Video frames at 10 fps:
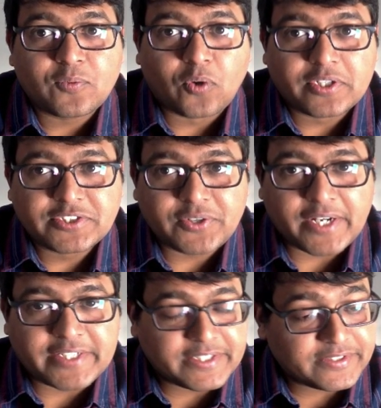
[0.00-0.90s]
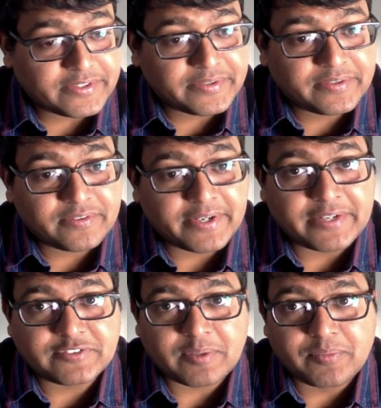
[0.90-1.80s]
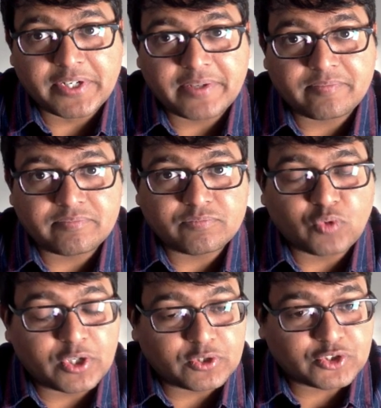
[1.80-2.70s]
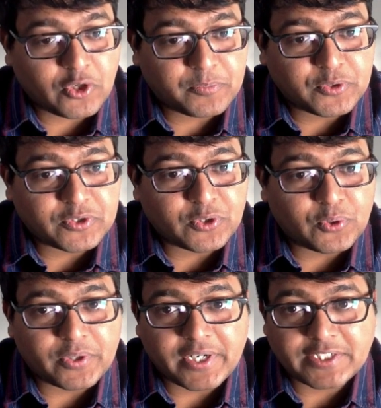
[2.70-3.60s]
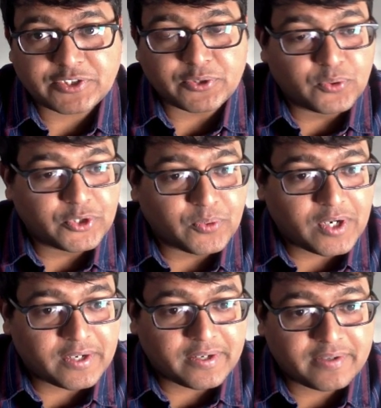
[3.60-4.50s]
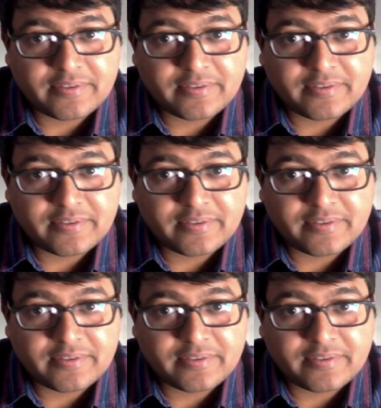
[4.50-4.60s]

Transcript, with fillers: What is your identity, right? If somebody were to stop you on the road and ask you who you are,